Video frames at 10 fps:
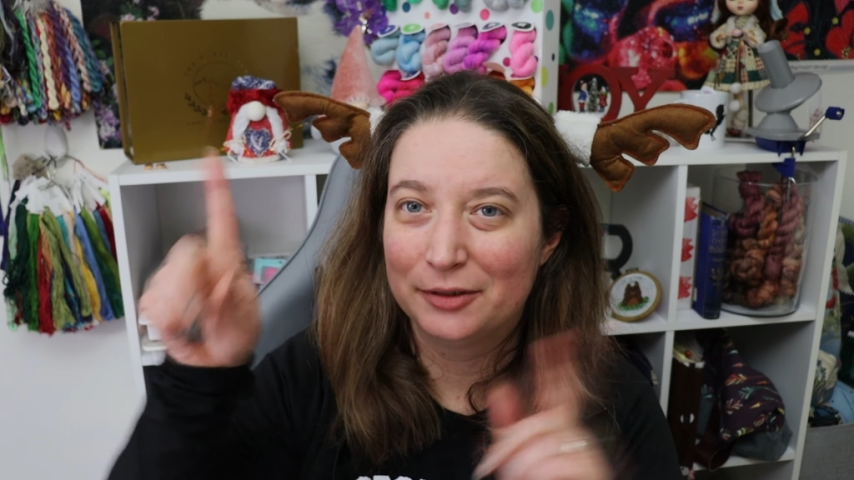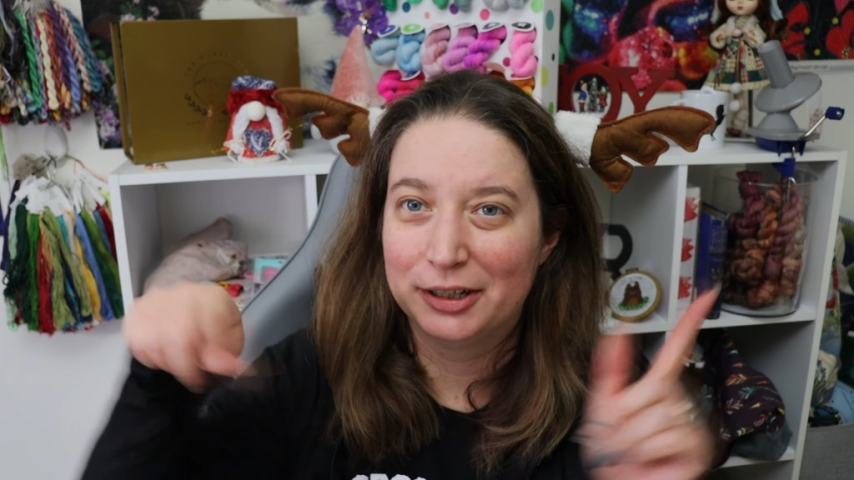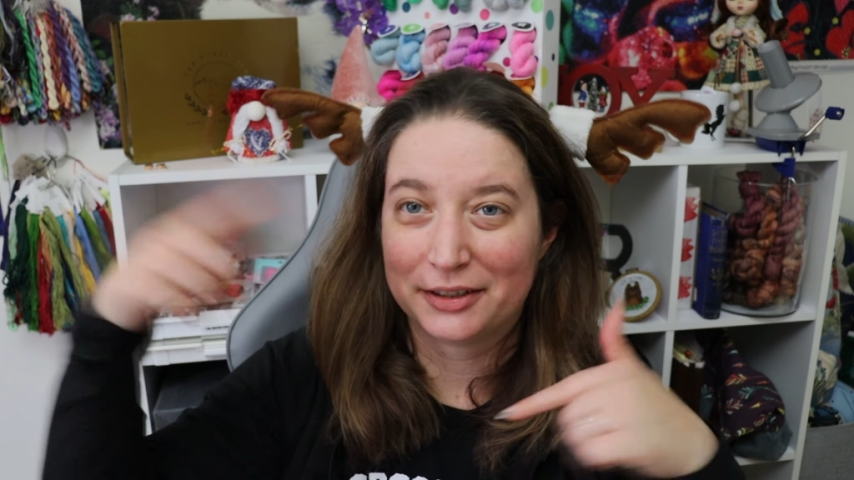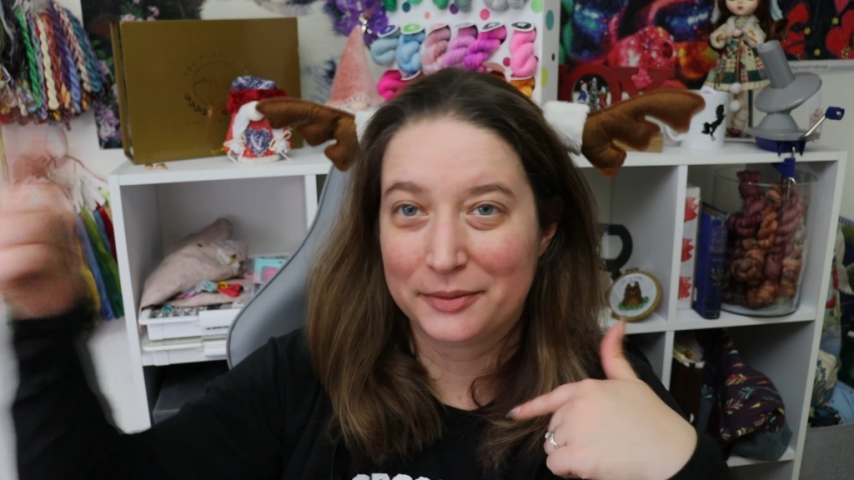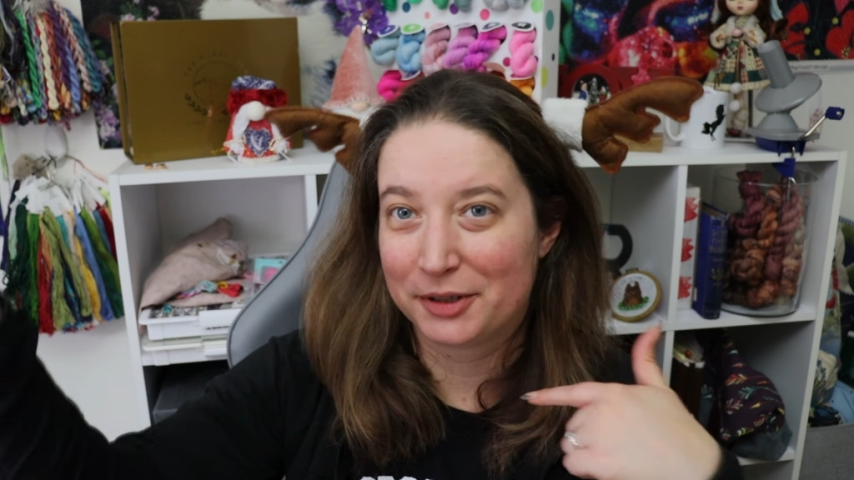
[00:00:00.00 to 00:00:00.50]

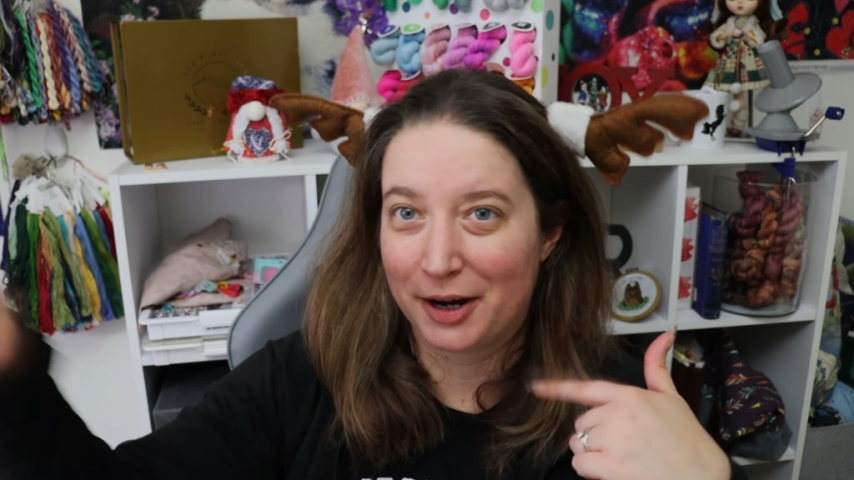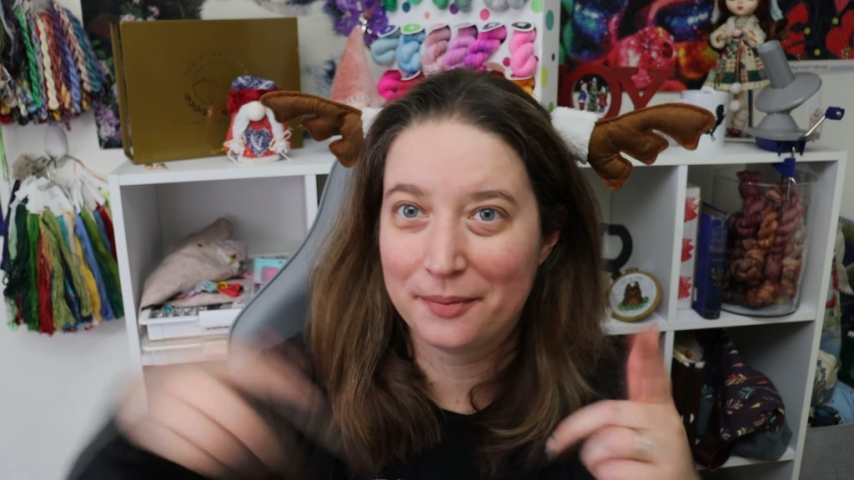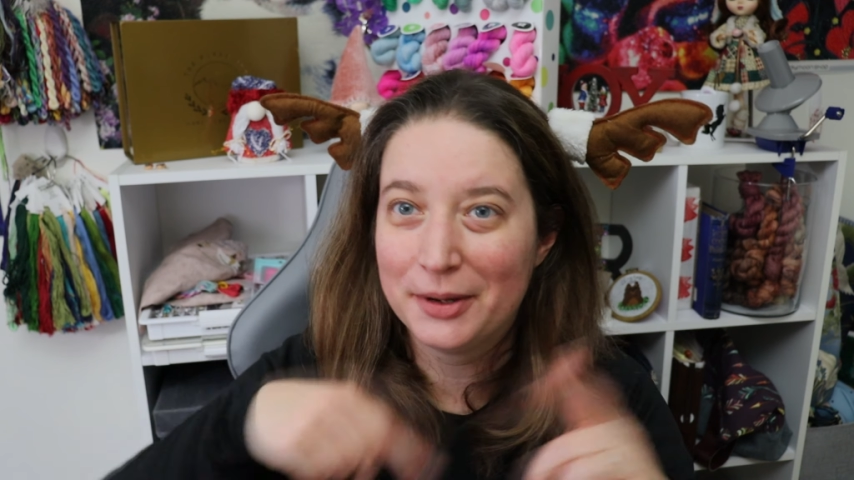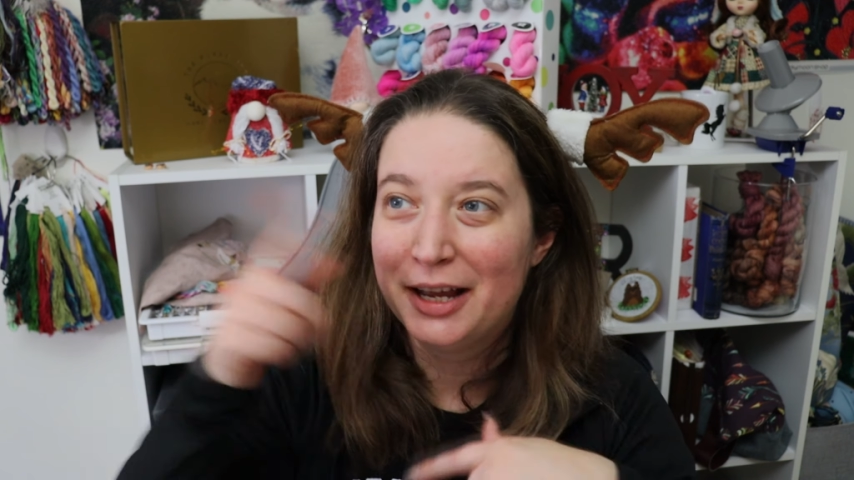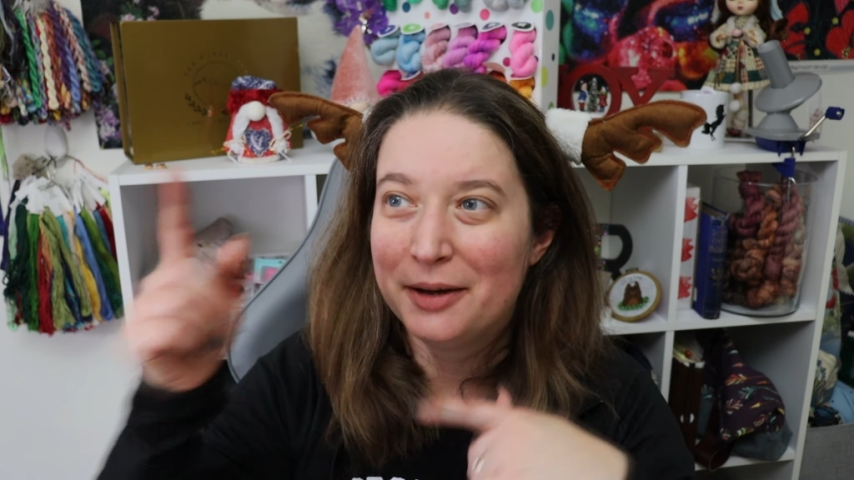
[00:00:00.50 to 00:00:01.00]
well, subscribe,
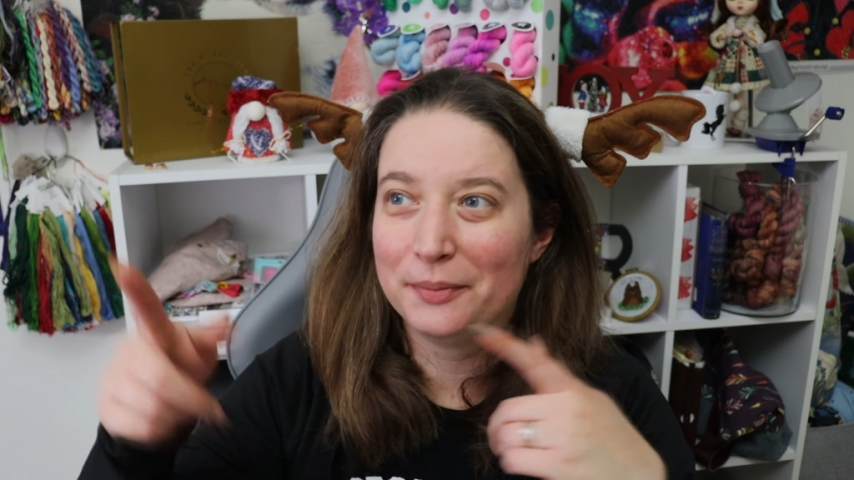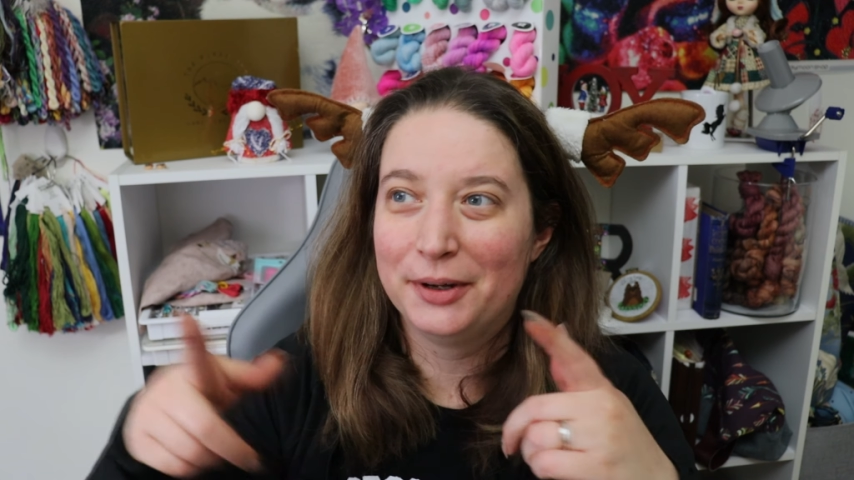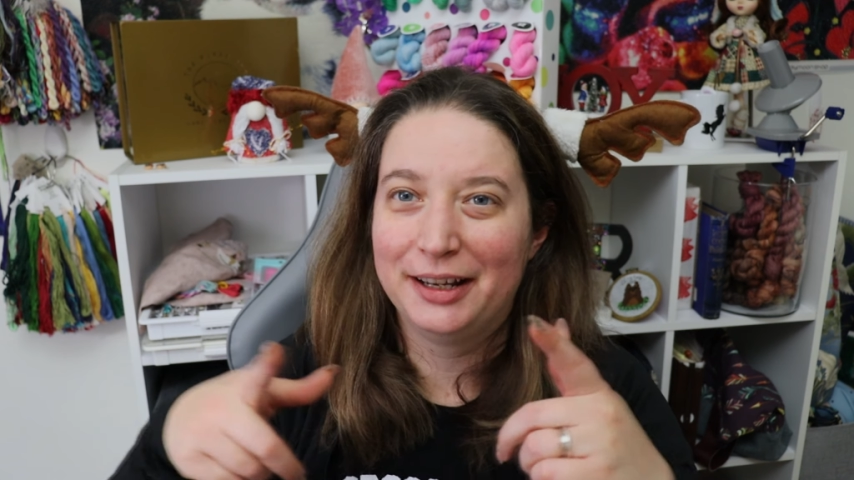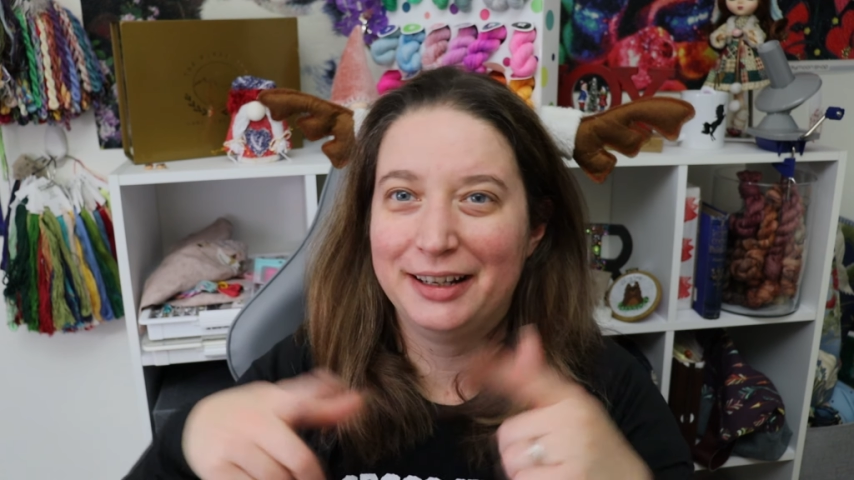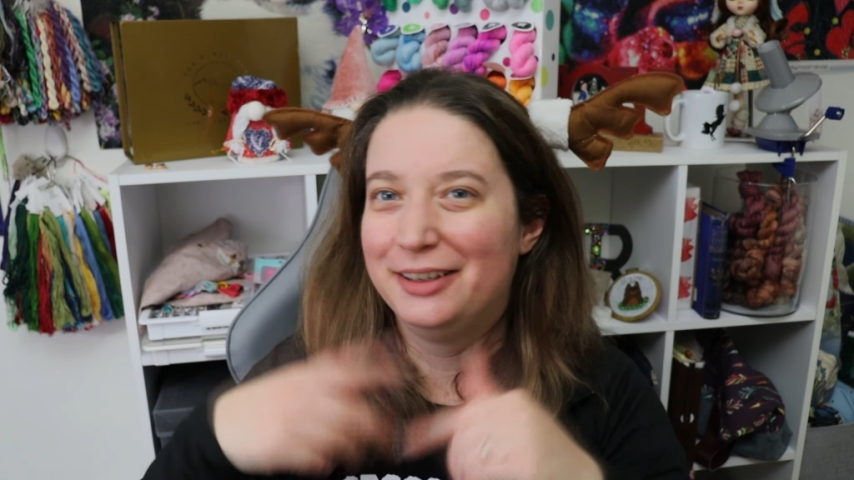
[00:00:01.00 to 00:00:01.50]

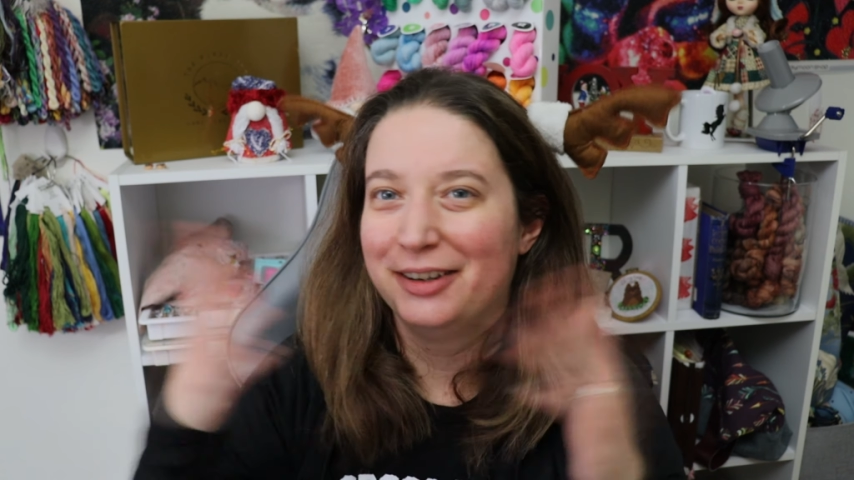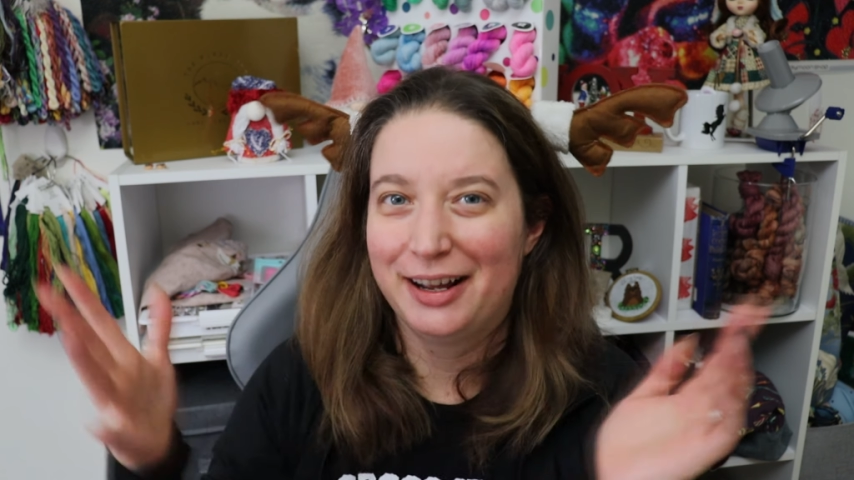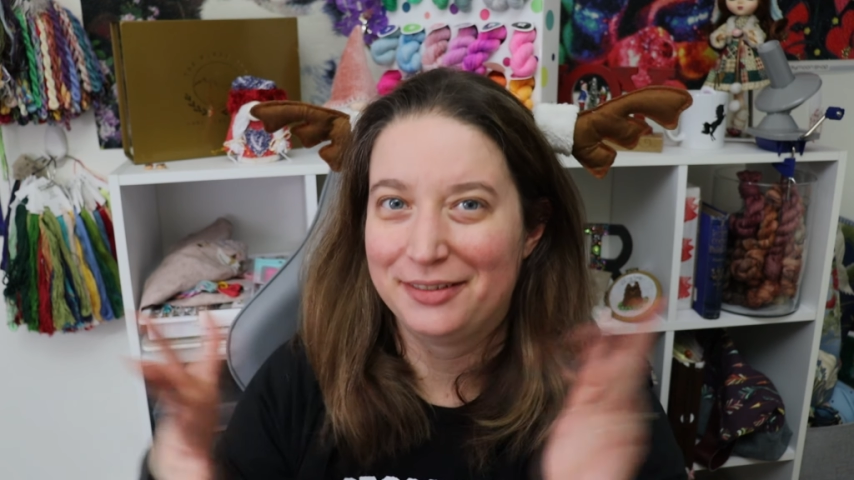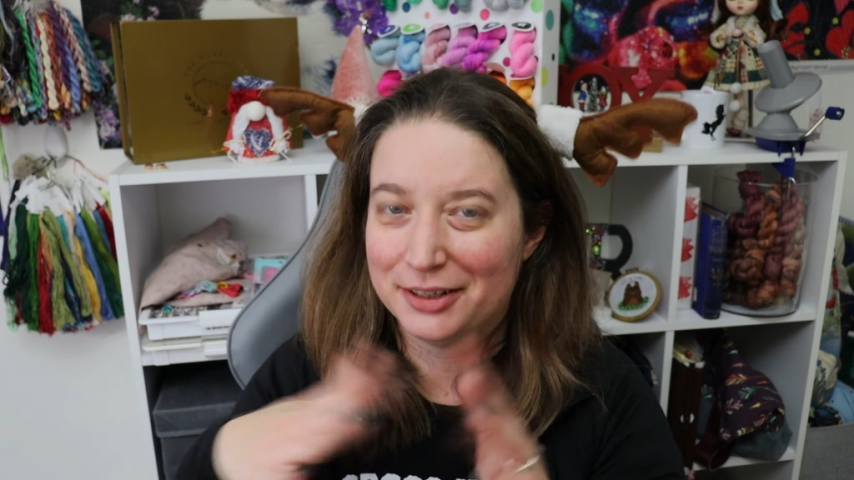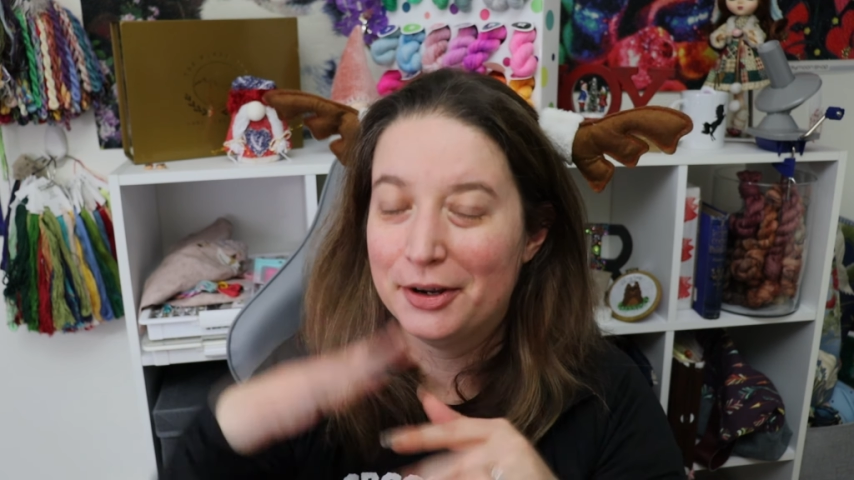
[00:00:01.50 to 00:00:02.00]
but you don't
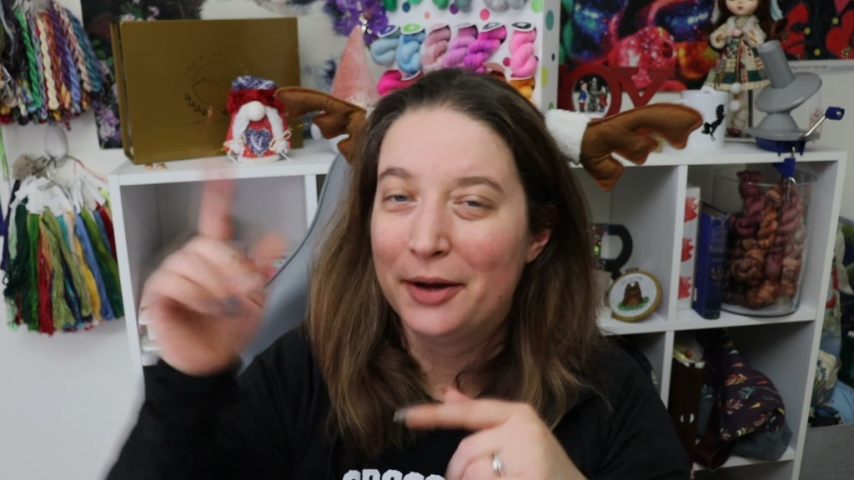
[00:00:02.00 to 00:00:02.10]
have to,